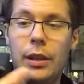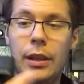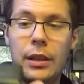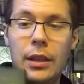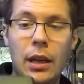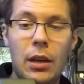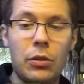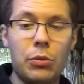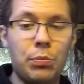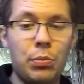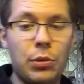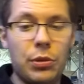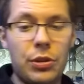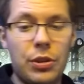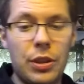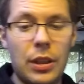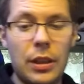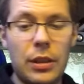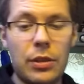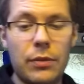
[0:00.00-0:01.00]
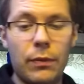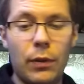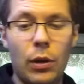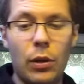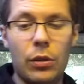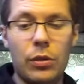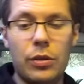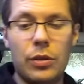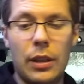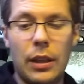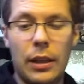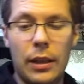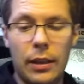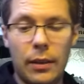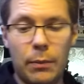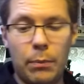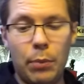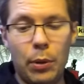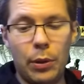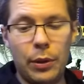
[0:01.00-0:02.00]
It outputs 6 volts and
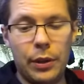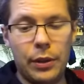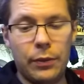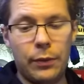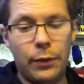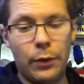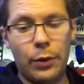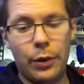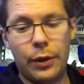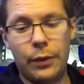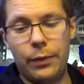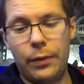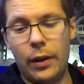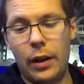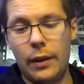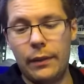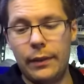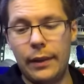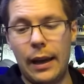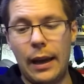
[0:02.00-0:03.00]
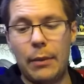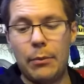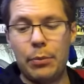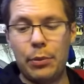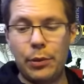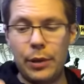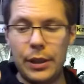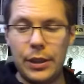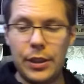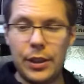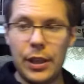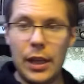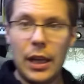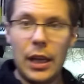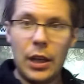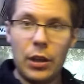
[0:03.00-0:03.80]
0.45 amperage.